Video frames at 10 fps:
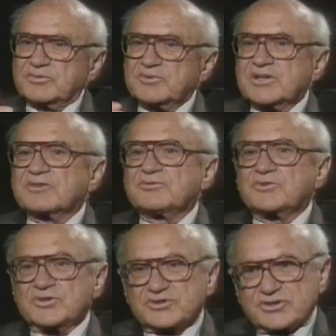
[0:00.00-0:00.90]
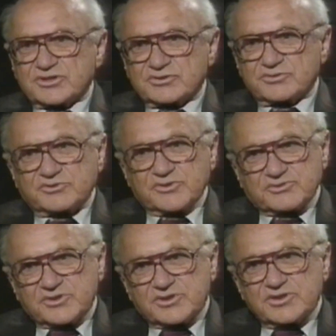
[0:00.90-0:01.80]
but take 46 or
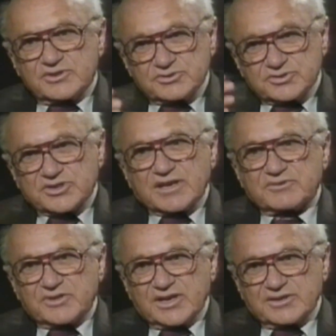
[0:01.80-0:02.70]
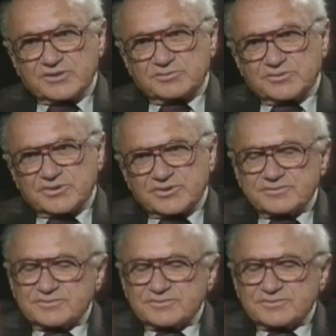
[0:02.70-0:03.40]
50, just after the end of the war,